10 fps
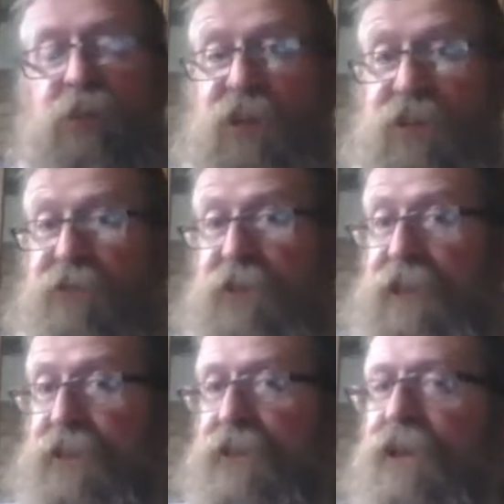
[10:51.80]
but on a
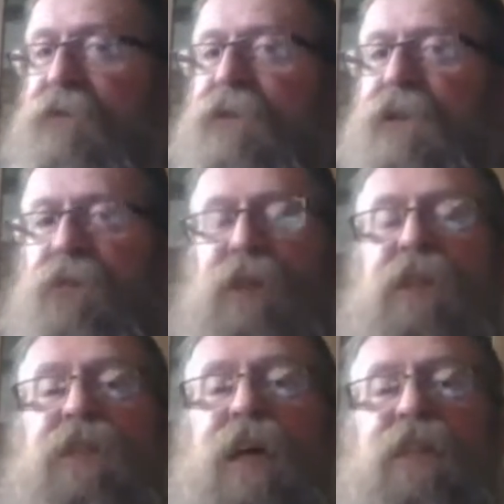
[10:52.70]
flat surface,
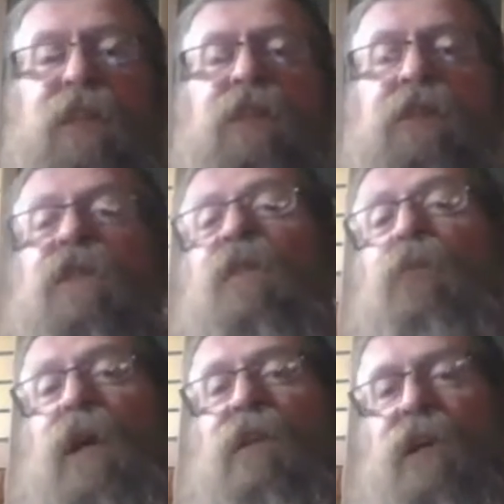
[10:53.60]
when the sun is just
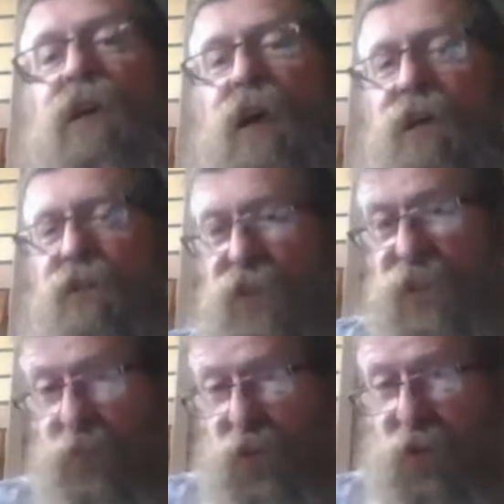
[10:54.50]
disappearing over
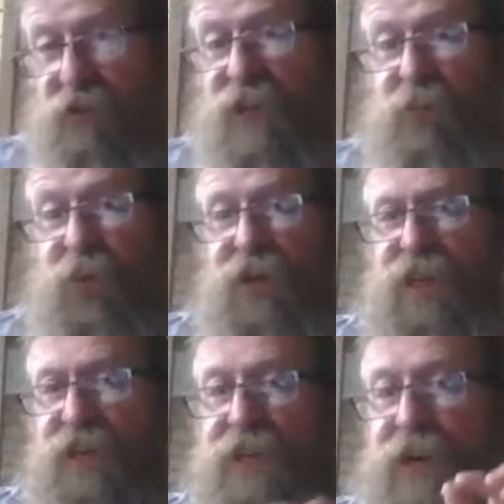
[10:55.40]
the obscurity point
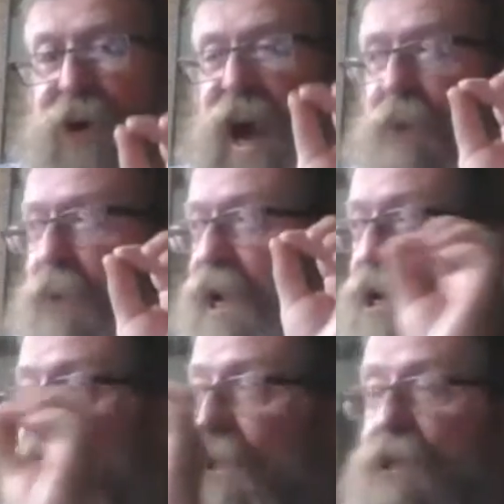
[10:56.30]
and you go up,
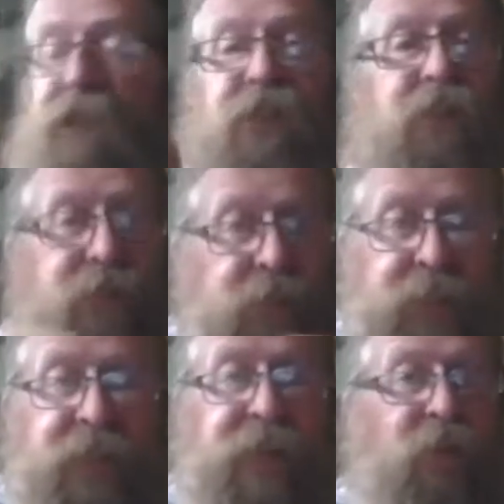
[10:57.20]
you'll
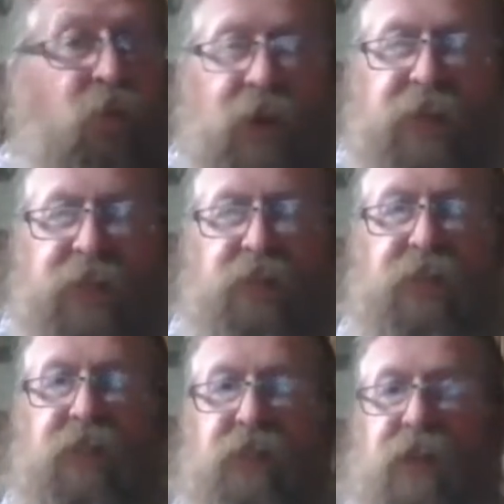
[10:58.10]
see it again quite
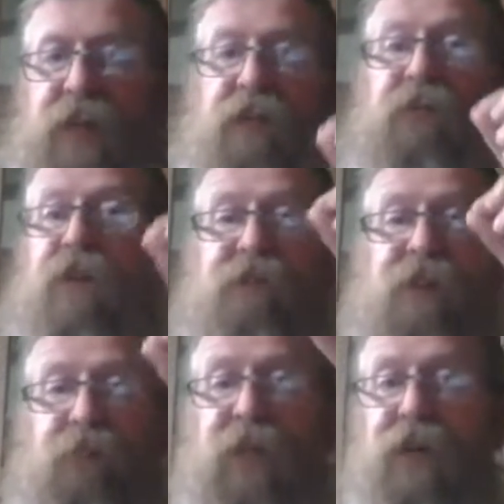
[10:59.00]
easily. And the further
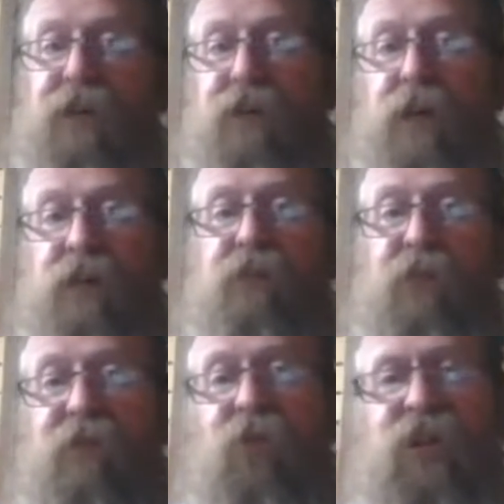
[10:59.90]
up you go, the
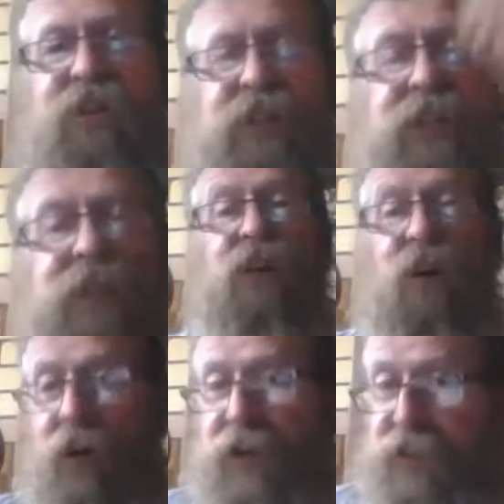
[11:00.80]
more and more you'll see The
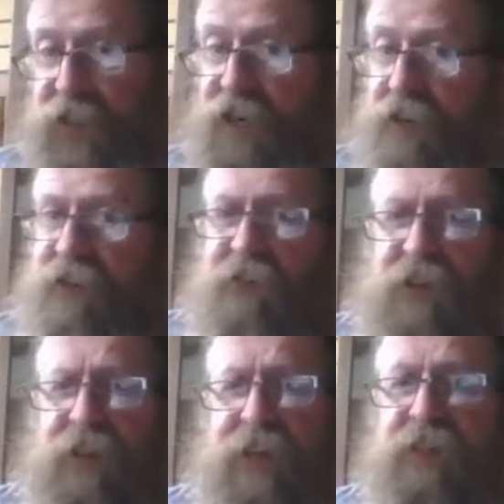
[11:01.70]
higher you go, the
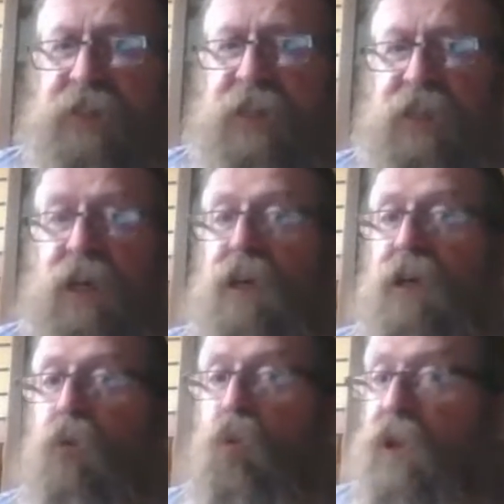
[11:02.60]
further you can see.
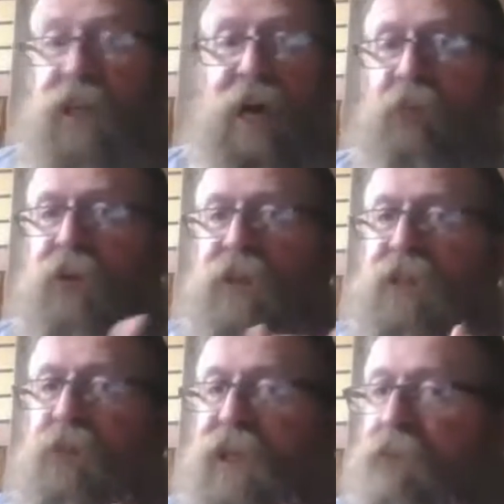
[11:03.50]
Wouldn't happen on a
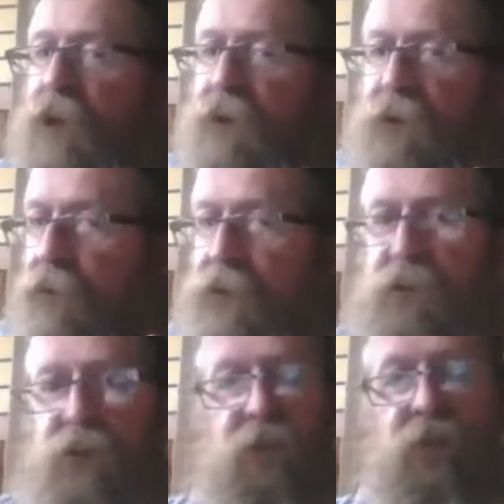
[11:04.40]
spinning ball.
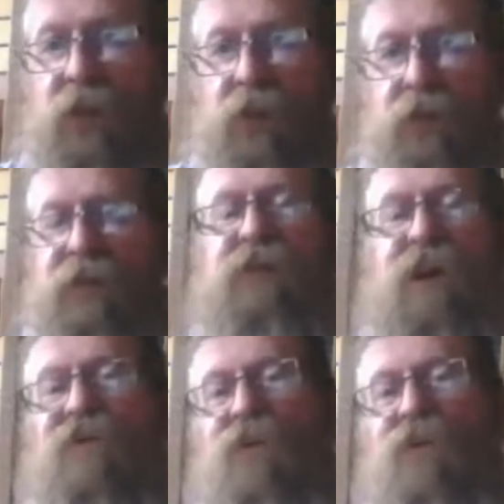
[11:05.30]
There's no